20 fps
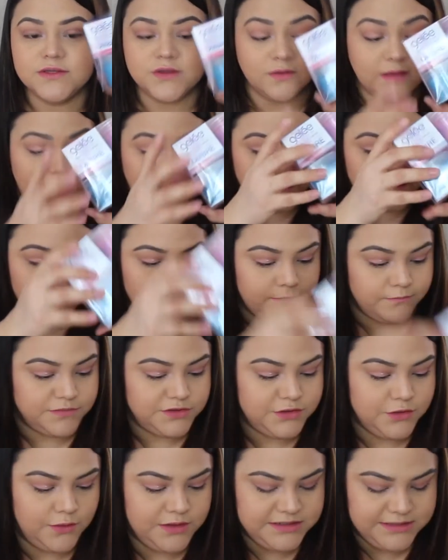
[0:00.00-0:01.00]
So I'm
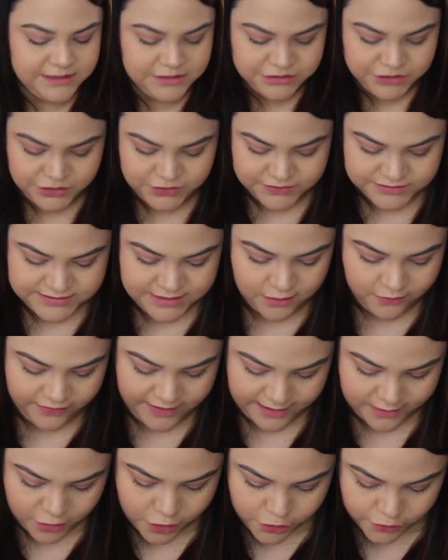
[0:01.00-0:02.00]
so excited to use
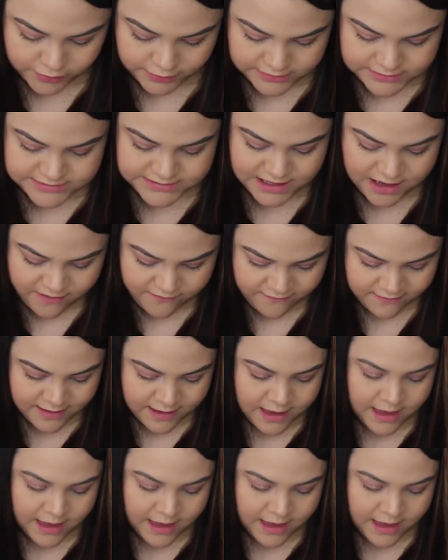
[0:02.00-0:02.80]
that acrylic stuff.